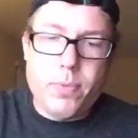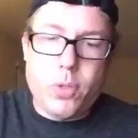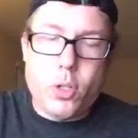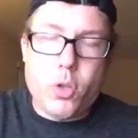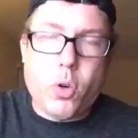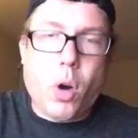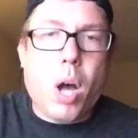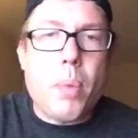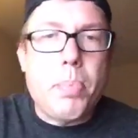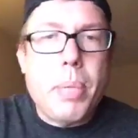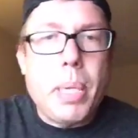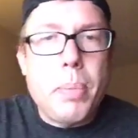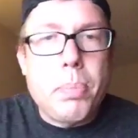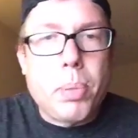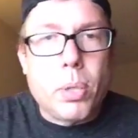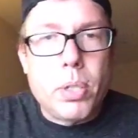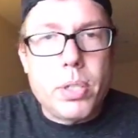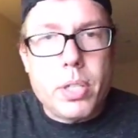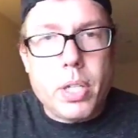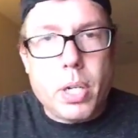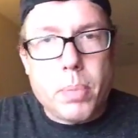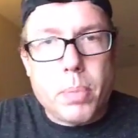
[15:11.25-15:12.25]
Draw
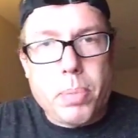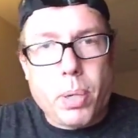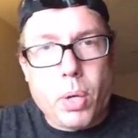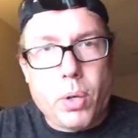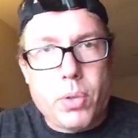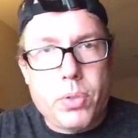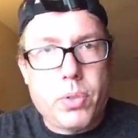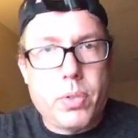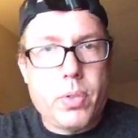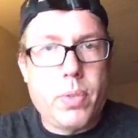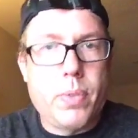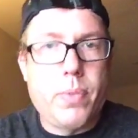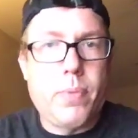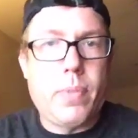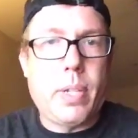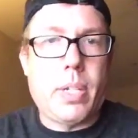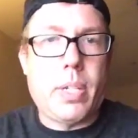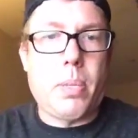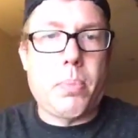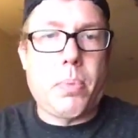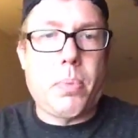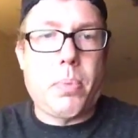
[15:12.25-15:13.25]
people into your post.
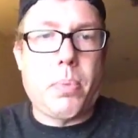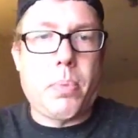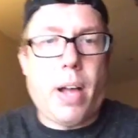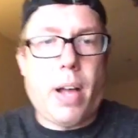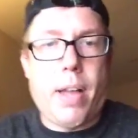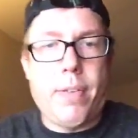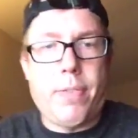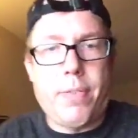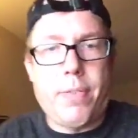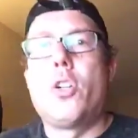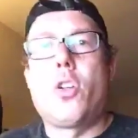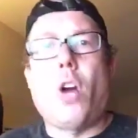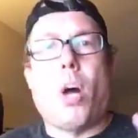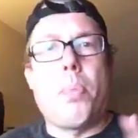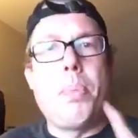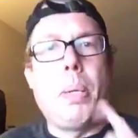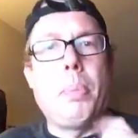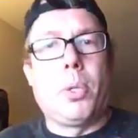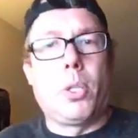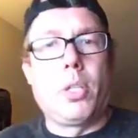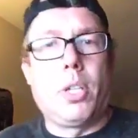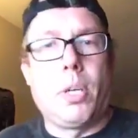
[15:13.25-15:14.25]
That's number five. Draw
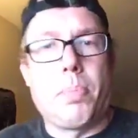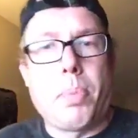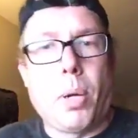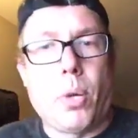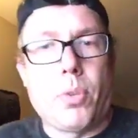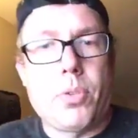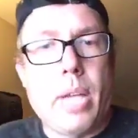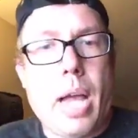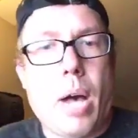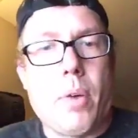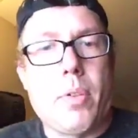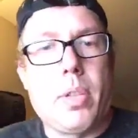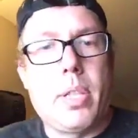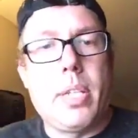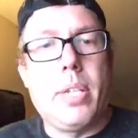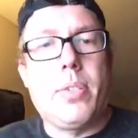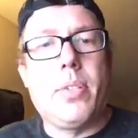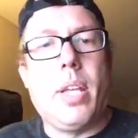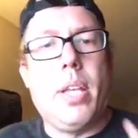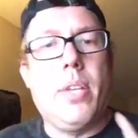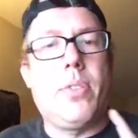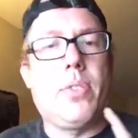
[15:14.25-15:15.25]
people into your post. Now,
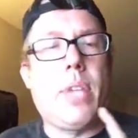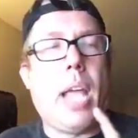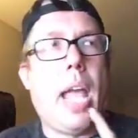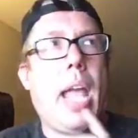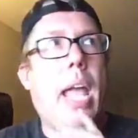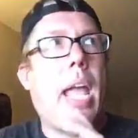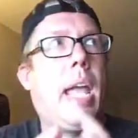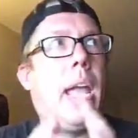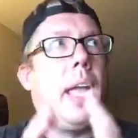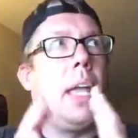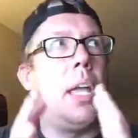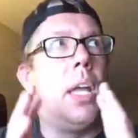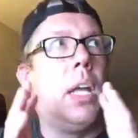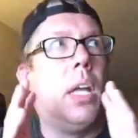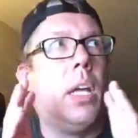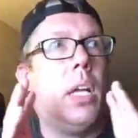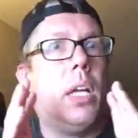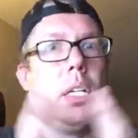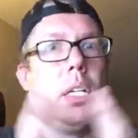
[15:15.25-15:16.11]
this is a